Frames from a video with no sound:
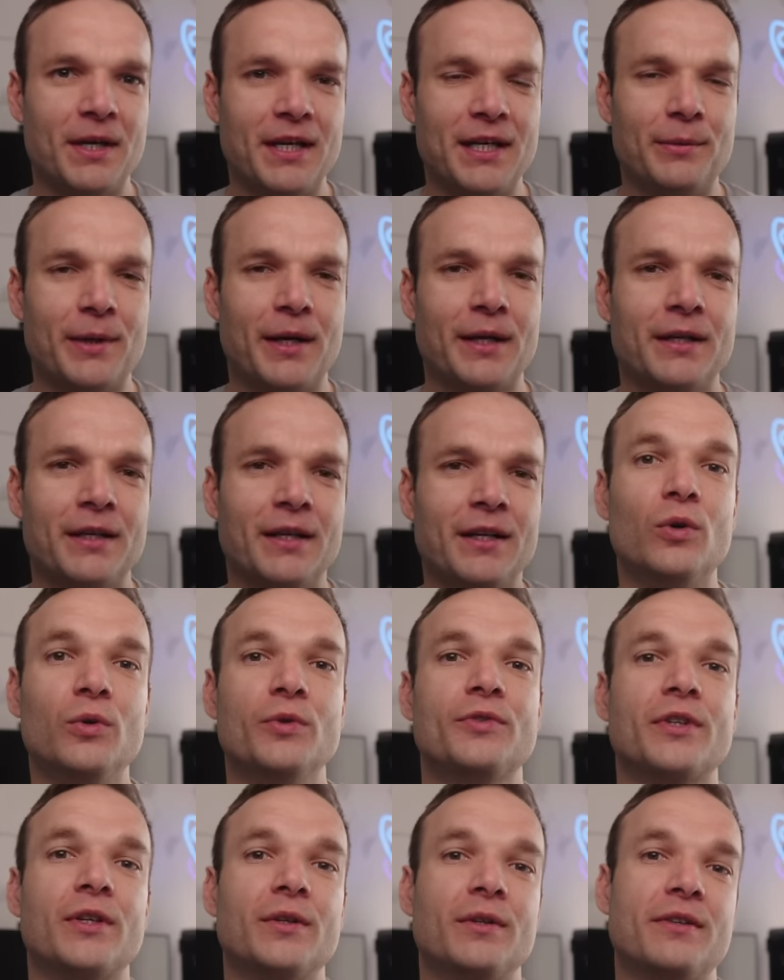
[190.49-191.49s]
Anyway,
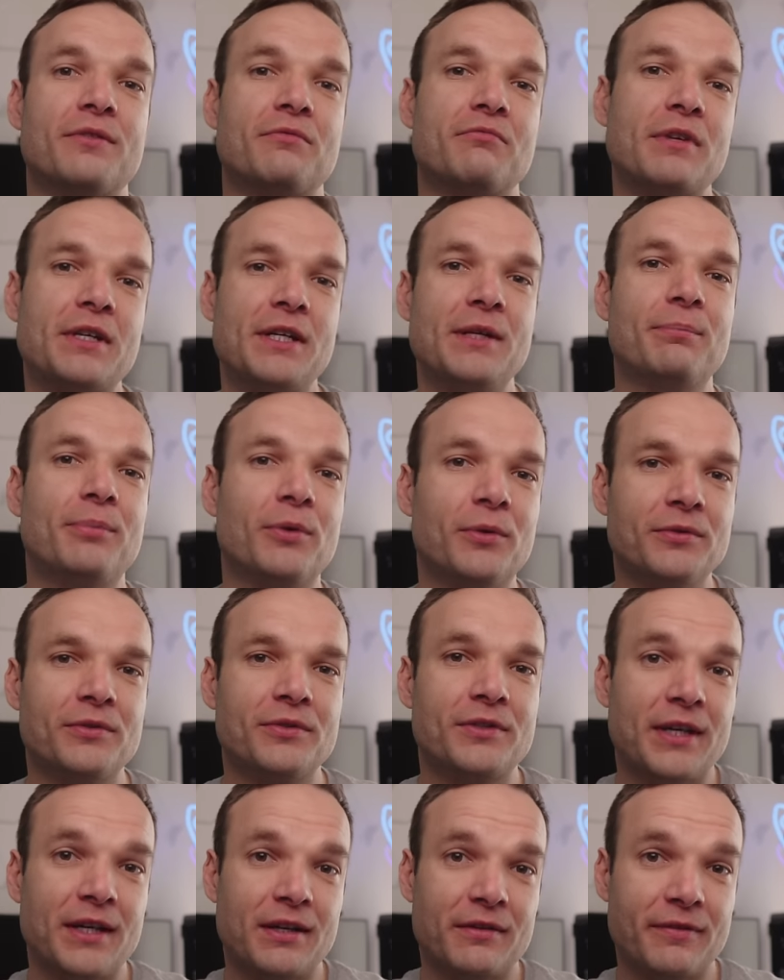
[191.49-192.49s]
also, it's really important to
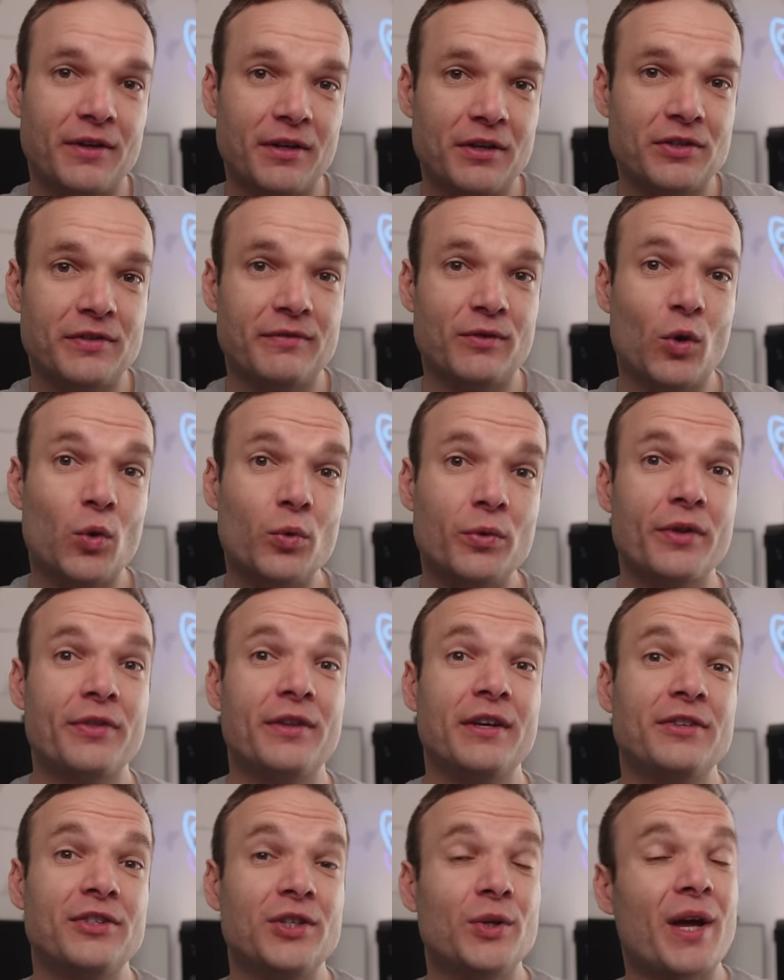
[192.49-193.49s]
take advantage of all the
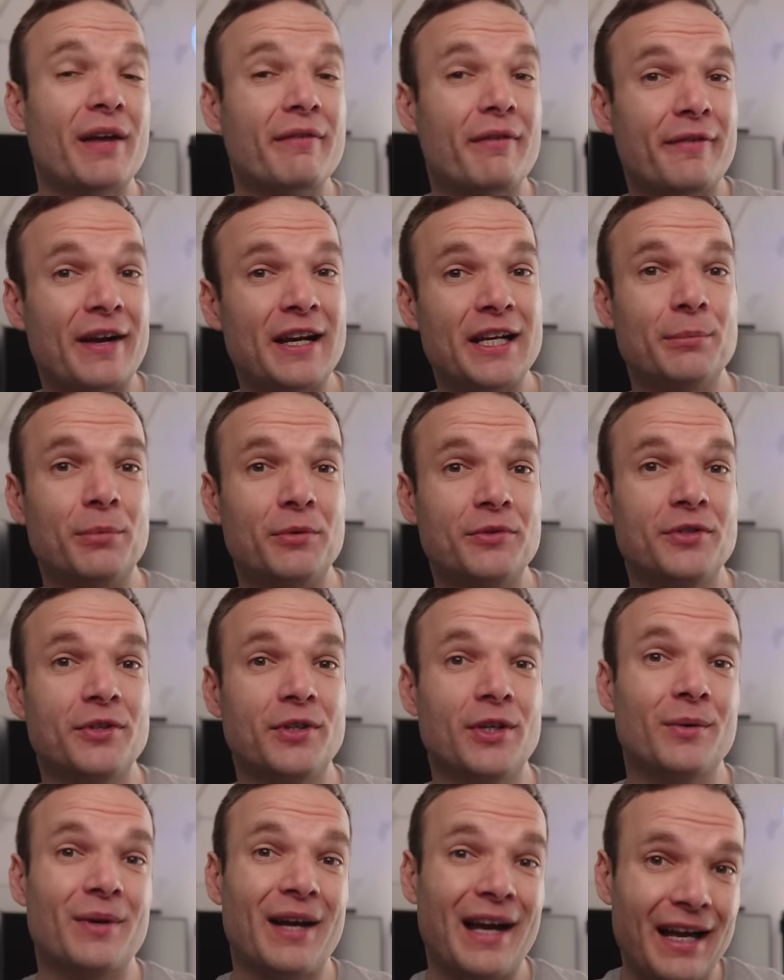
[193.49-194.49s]
things you have available to
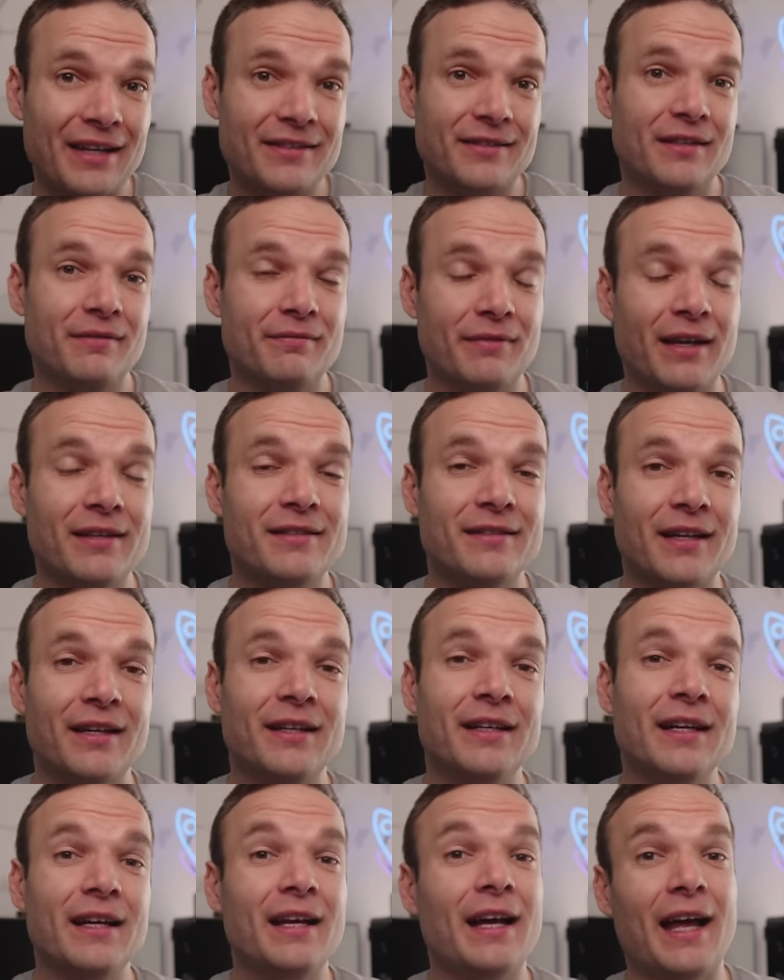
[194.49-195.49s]
you as an investor
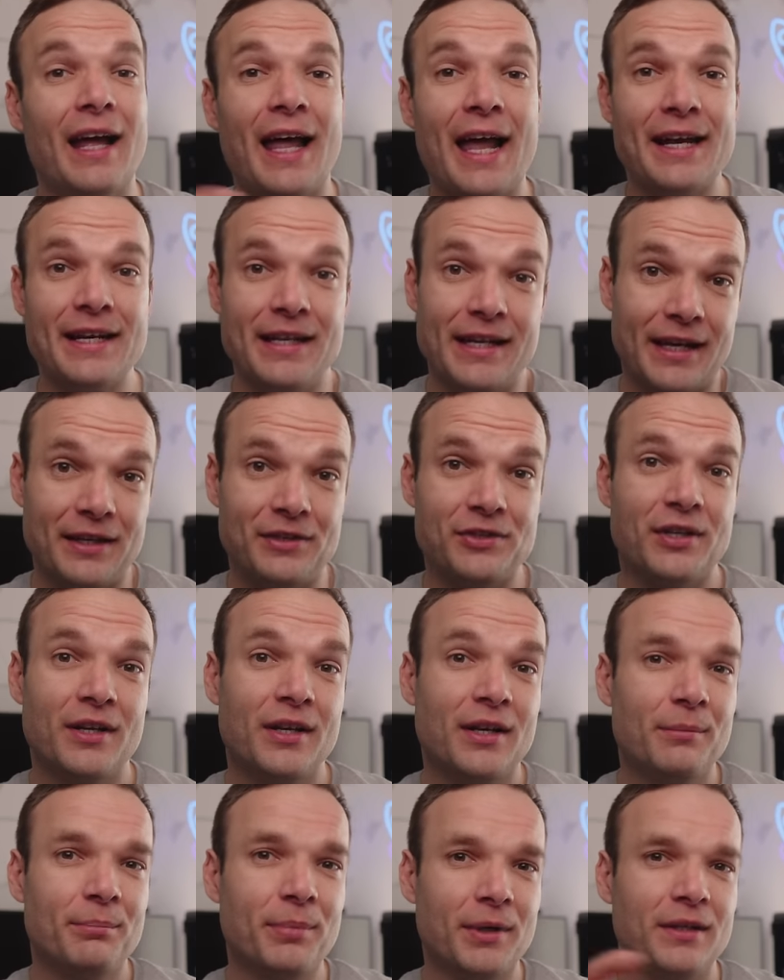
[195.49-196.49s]
at any age,
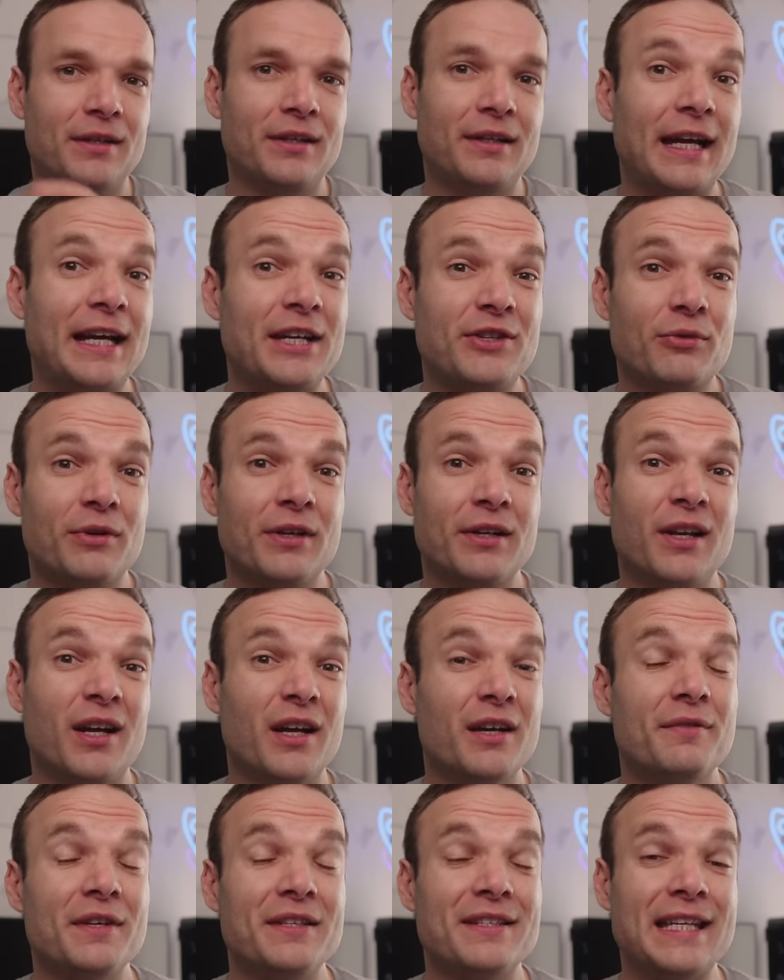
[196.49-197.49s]
but later on in
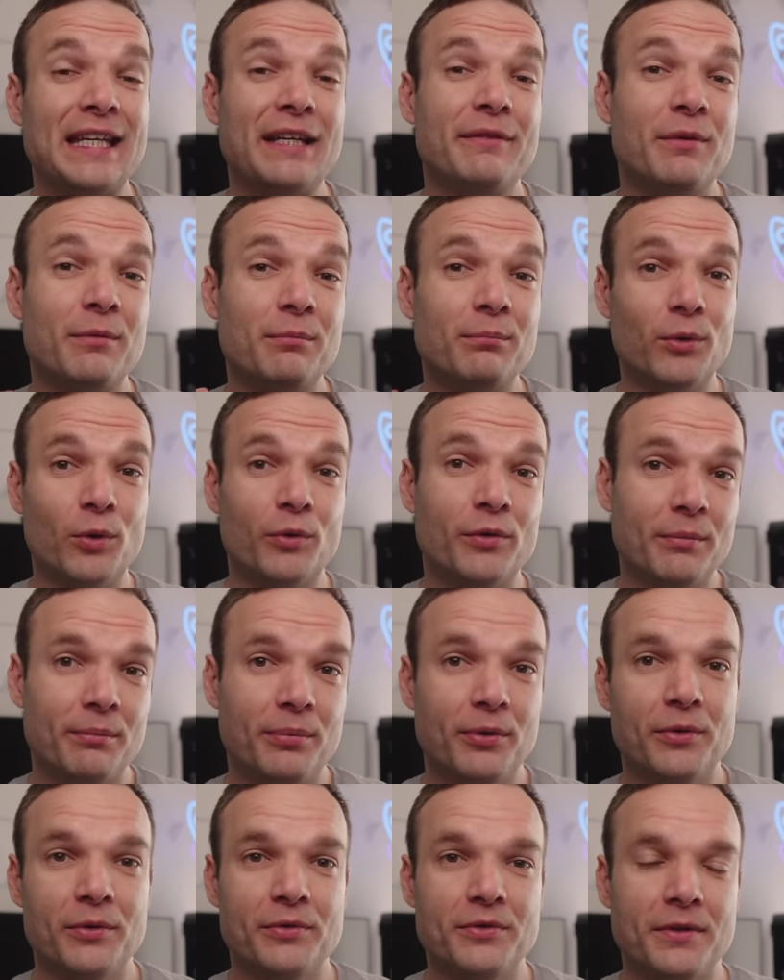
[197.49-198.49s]
life, it's even more
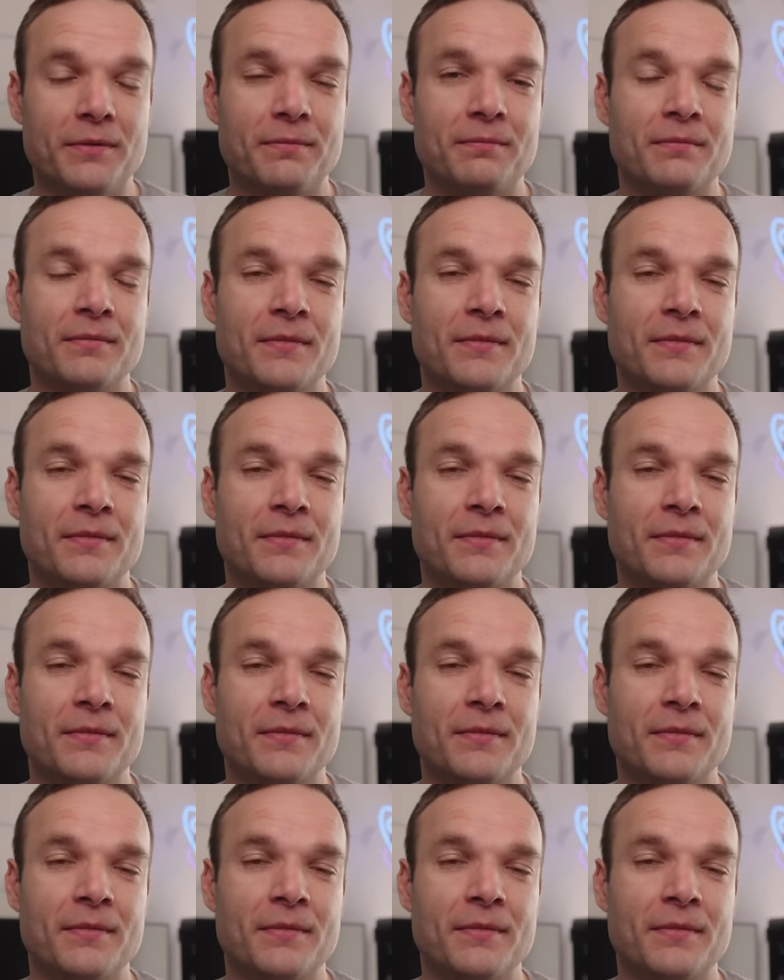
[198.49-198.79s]
important.